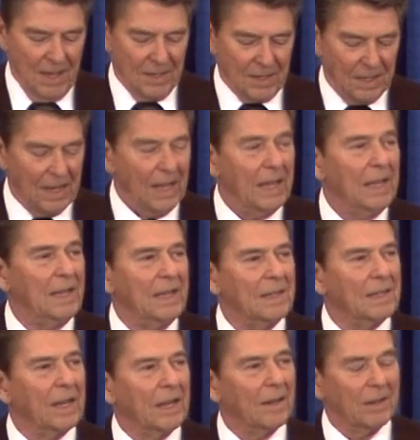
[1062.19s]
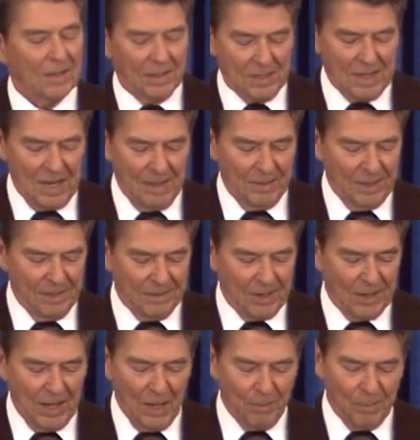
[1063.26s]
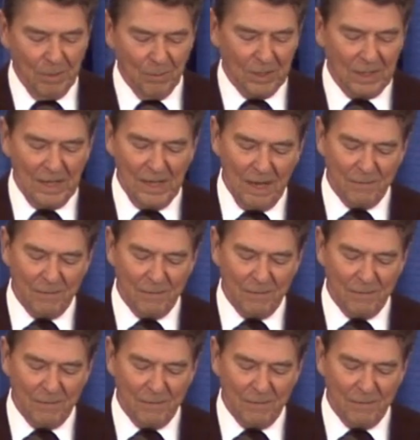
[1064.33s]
Today, Carroll and Tommy are helping with the